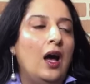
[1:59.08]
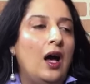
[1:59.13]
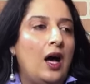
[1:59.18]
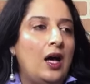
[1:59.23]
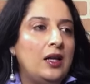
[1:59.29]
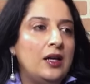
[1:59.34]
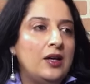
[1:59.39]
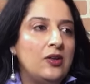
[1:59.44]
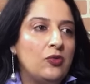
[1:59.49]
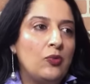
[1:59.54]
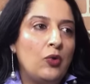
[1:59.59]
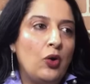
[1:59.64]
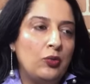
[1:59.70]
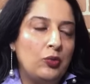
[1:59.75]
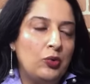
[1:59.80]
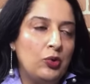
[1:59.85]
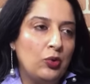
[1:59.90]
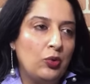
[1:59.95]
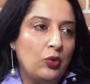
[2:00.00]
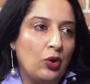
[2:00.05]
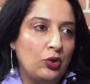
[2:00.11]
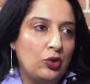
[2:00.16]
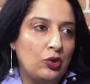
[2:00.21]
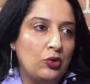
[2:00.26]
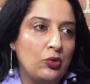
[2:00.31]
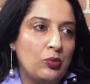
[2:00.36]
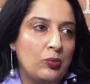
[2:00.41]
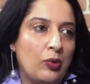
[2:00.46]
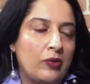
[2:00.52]
I think it's got to got
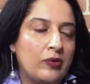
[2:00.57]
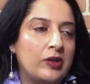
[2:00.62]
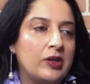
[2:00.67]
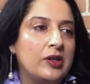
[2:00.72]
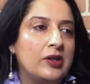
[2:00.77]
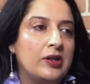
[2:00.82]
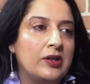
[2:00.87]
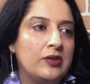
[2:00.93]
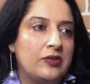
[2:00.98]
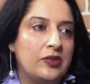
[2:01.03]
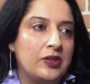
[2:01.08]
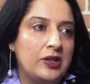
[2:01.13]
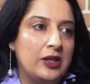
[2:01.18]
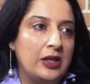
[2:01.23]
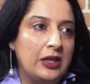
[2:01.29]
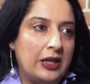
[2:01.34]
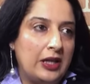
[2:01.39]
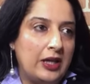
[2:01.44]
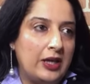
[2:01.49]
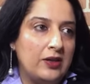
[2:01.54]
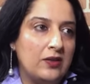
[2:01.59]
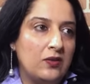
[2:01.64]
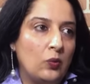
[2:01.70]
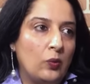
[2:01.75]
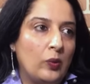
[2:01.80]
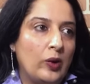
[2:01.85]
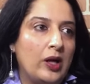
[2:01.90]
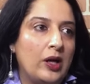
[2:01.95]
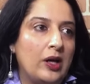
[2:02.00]
to do more the Jindal
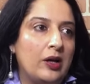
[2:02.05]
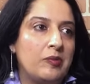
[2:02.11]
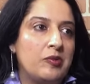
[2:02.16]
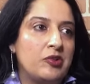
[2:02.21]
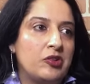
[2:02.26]
case where